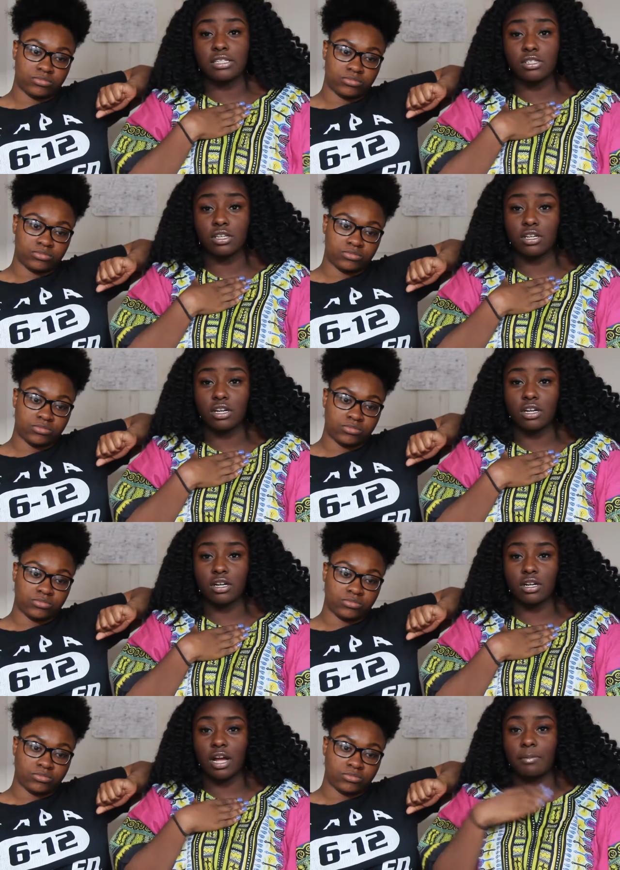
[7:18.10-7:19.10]

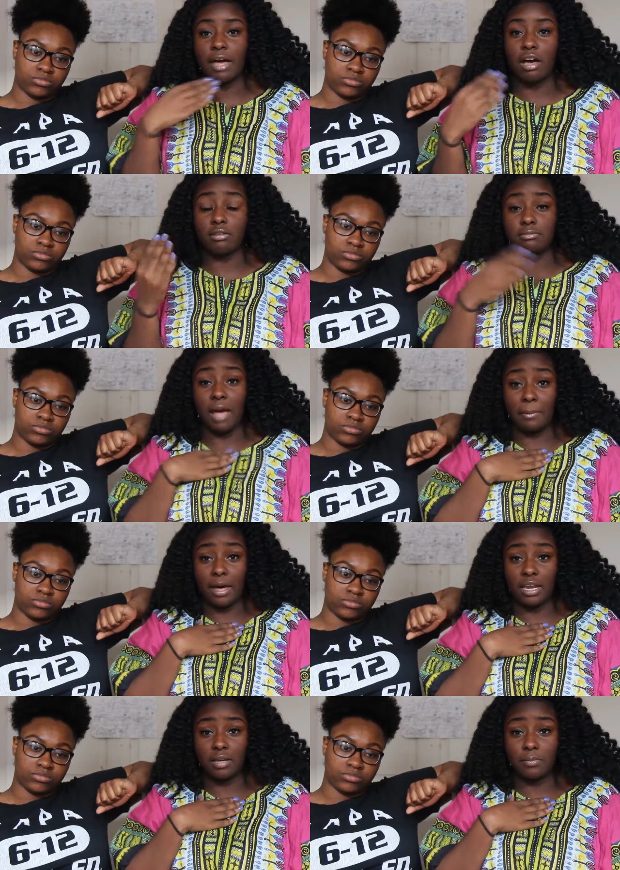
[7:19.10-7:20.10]
Speaker 1: insecure about my
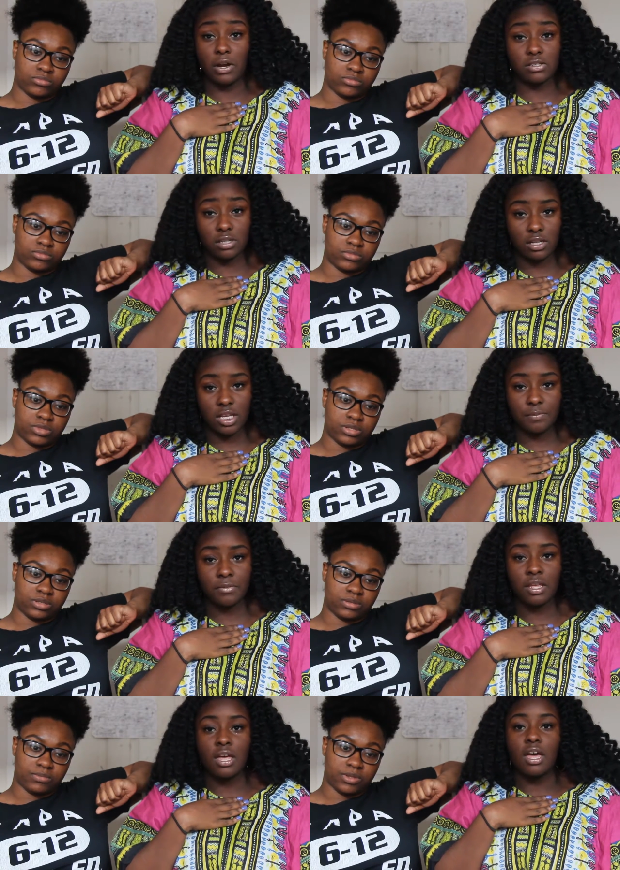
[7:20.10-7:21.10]
body
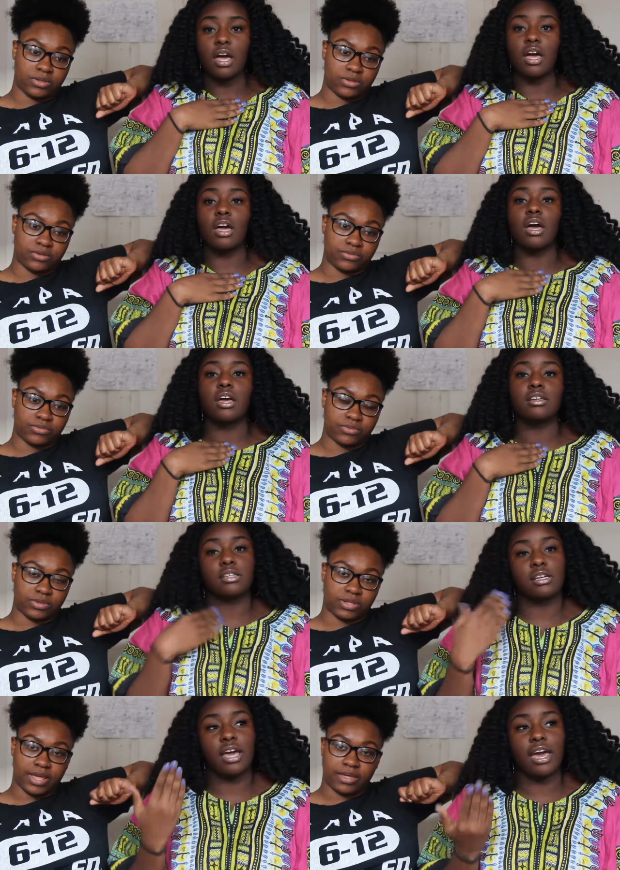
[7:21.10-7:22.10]
personally. Me too.
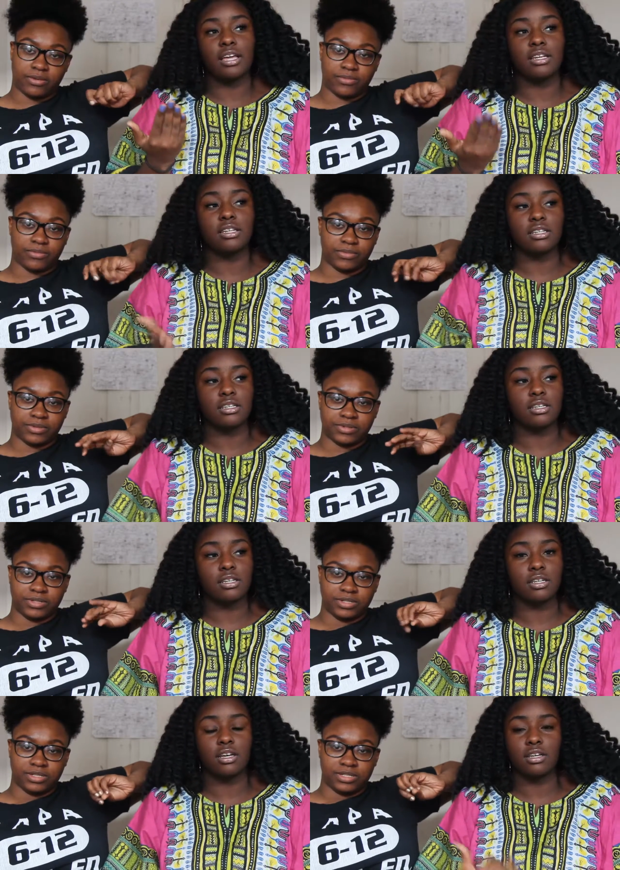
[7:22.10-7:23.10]
Like, and
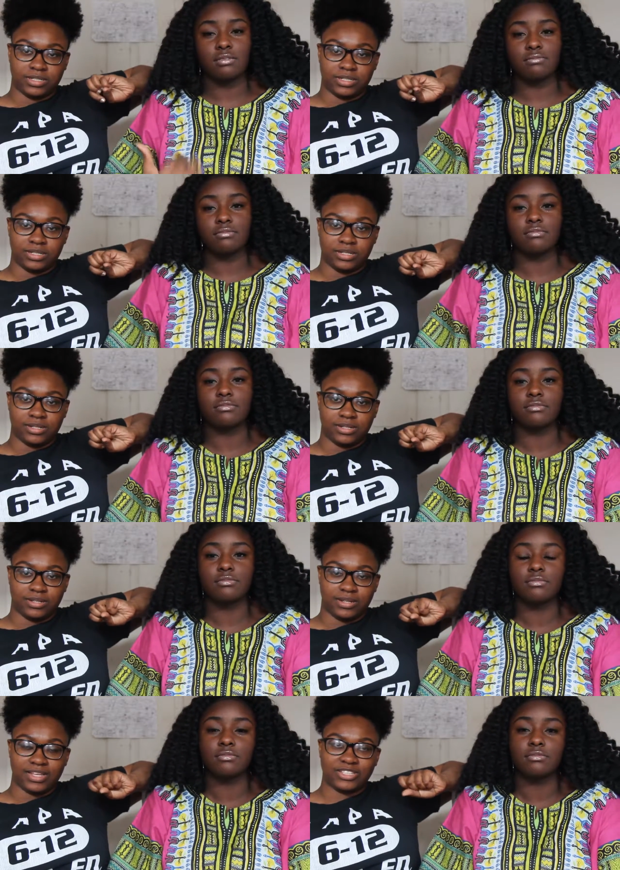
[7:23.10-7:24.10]

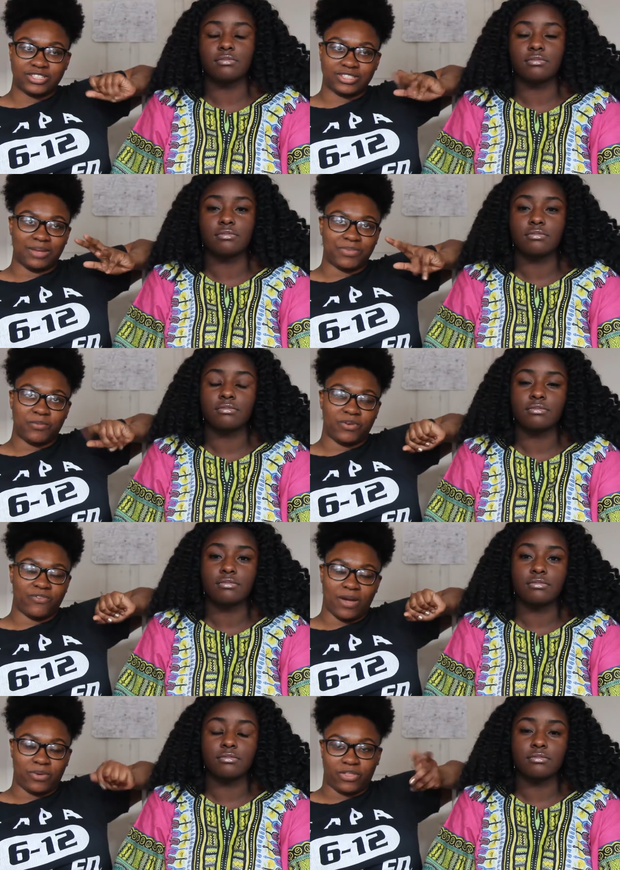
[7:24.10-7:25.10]
Speaker 2: It's just something we
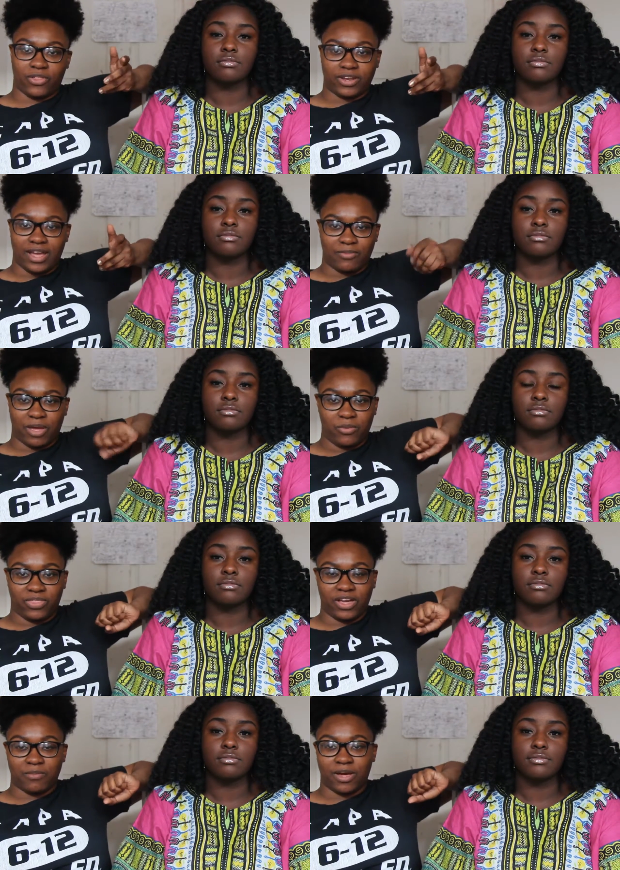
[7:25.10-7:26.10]
fight with all the time. Like we
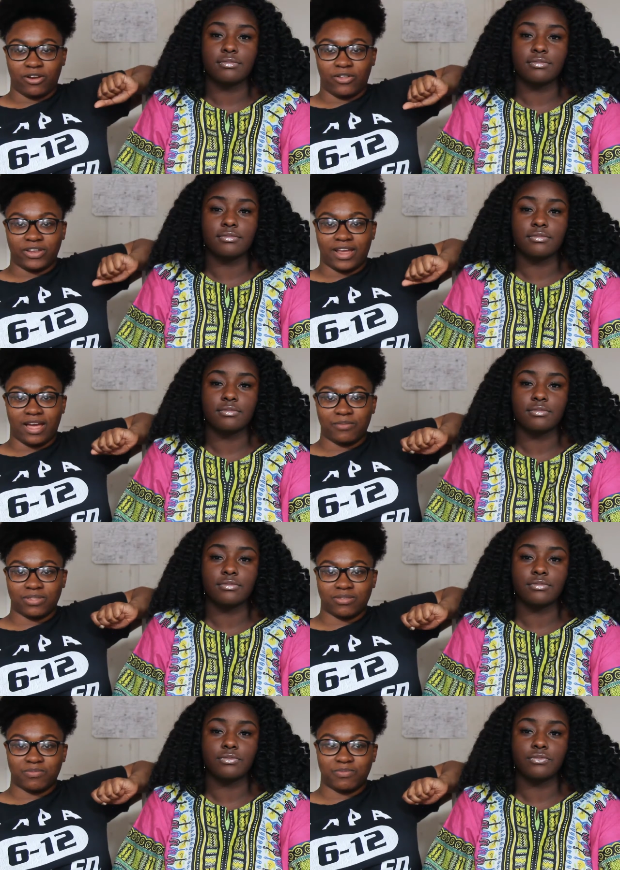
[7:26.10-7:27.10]
think about it all the time.
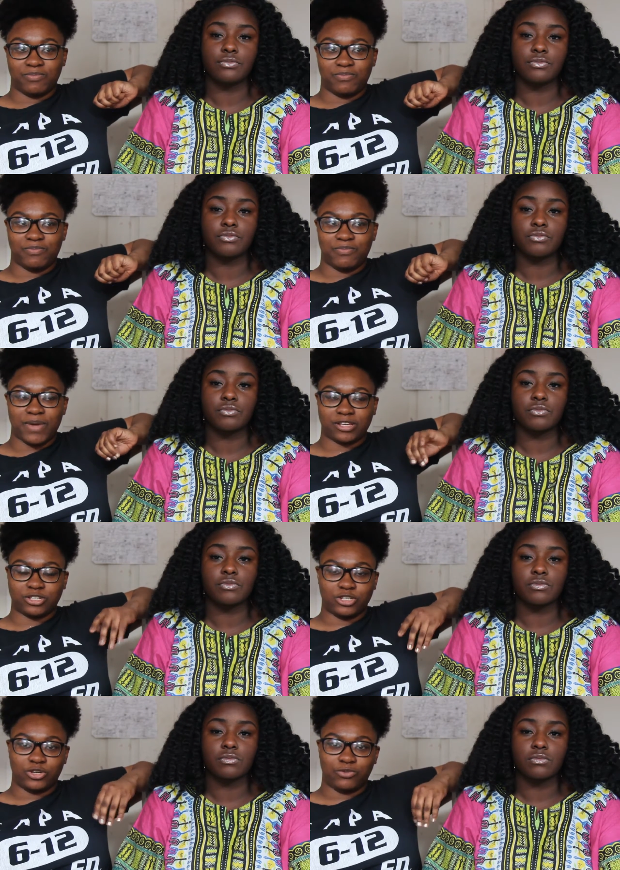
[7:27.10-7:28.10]

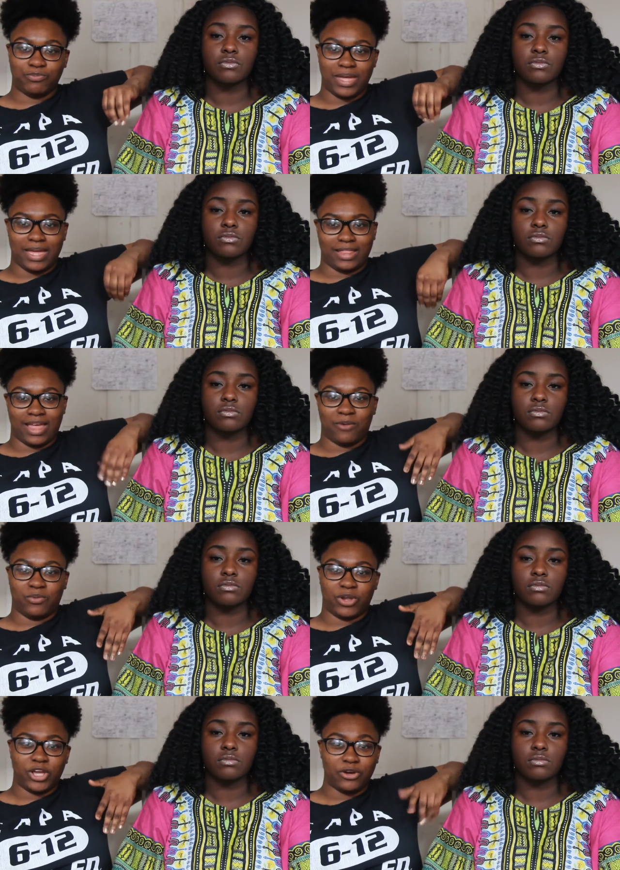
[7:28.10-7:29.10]
Especially being that we
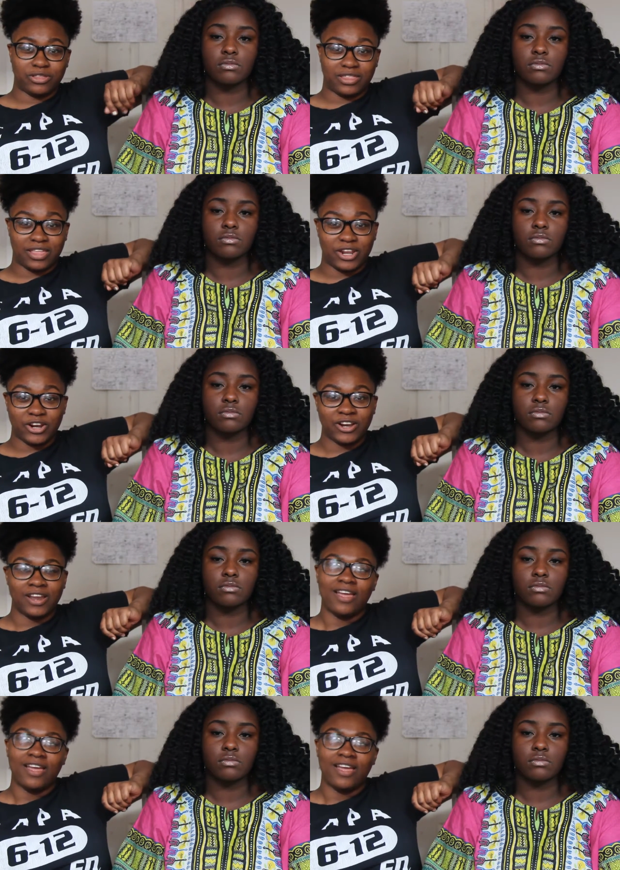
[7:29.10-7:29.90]
want to go into theater